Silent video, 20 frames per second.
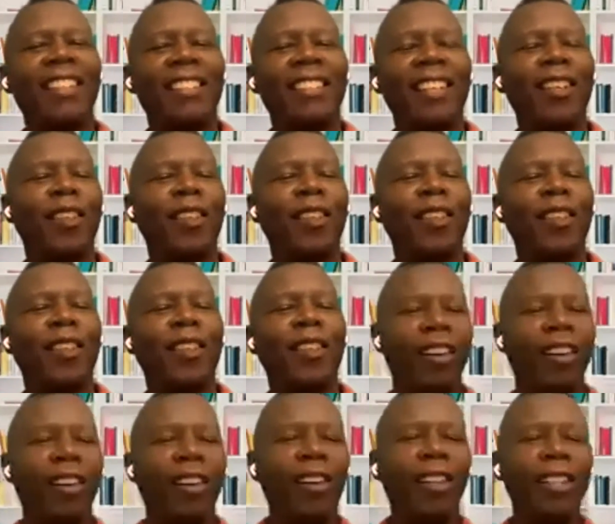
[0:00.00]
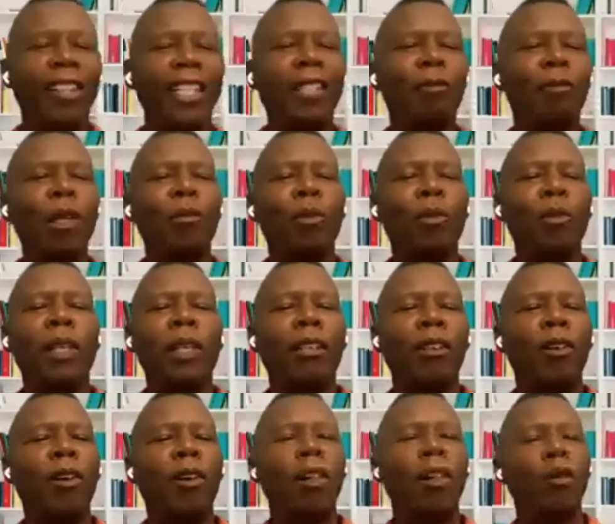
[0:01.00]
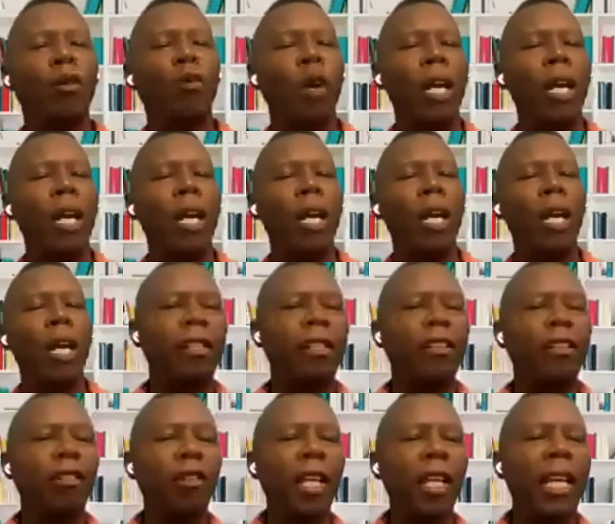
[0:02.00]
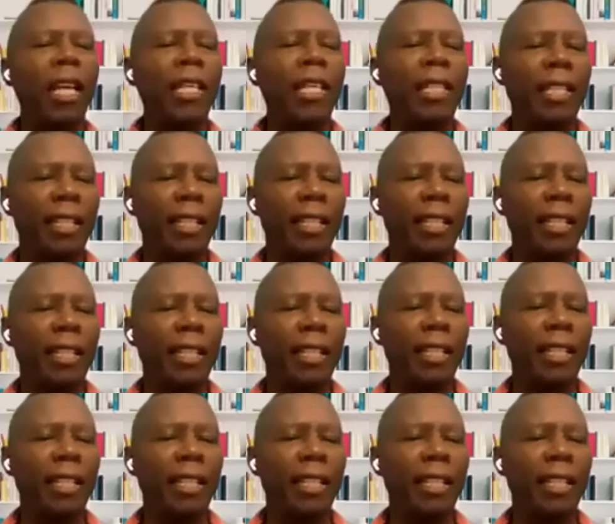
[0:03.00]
So all these people are called the 1% crazy.